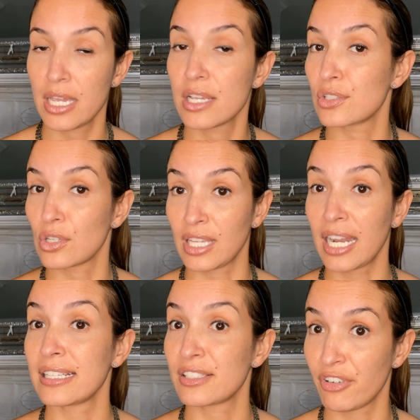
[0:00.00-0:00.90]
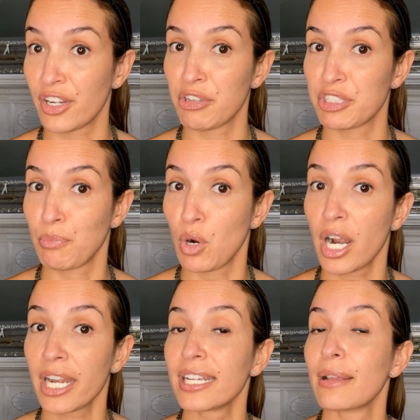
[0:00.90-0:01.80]
So that is very
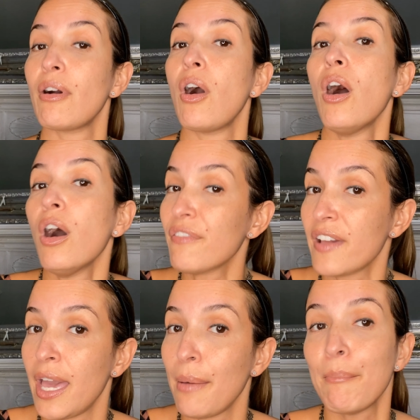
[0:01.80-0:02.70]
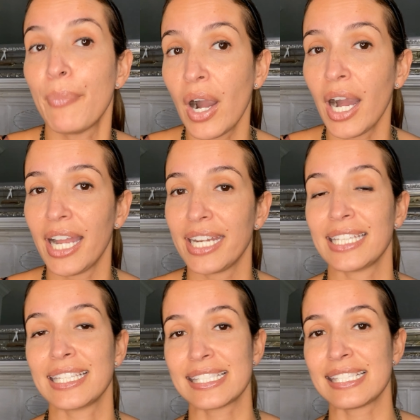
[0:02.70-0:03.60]
smart of him, but at
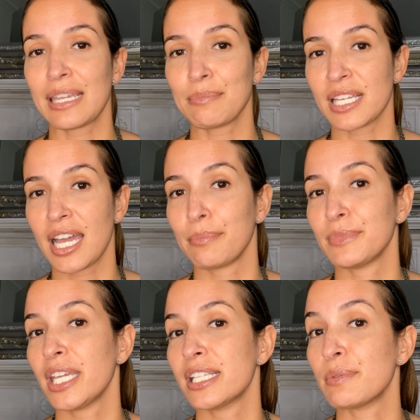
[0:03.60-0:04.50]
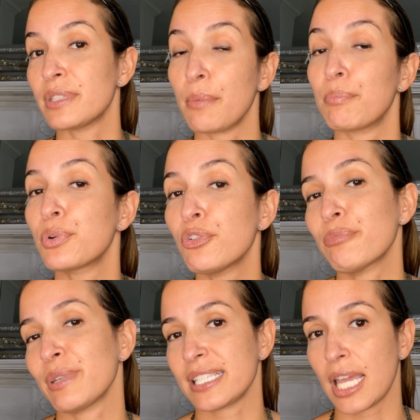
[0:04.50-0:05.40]
the same time, the
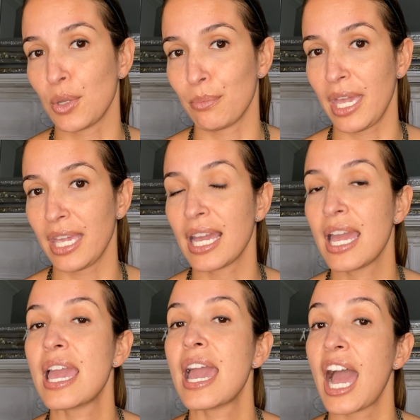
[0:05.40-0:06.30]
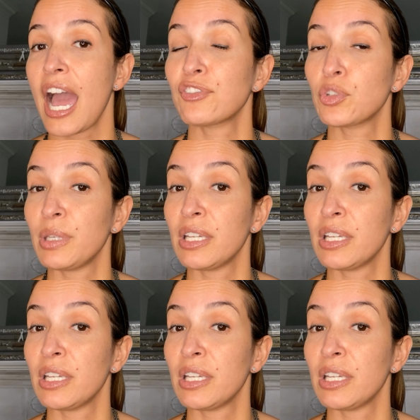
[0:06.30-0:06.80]
improvements that you make have to be